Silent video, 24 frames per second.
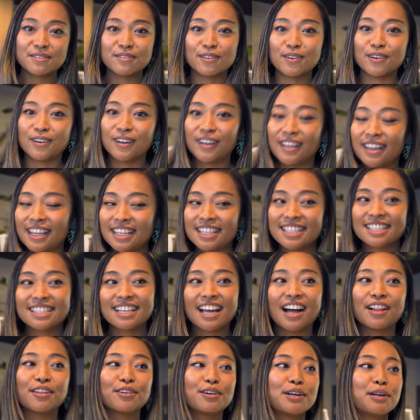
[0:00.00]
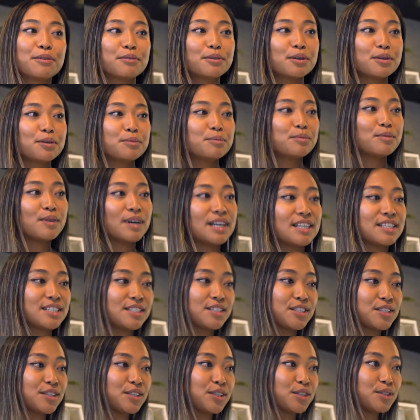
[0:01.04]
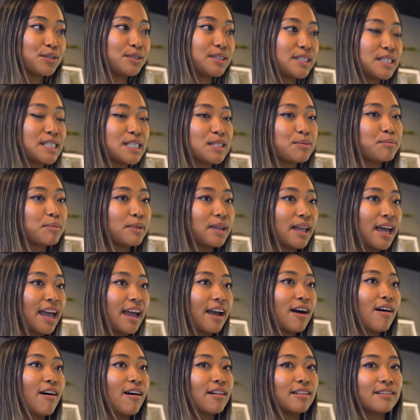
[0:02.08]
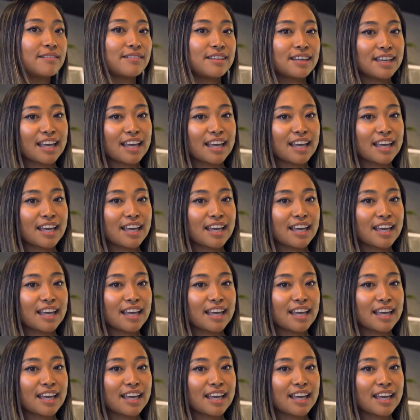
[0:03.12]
for this gallery room was to display all of the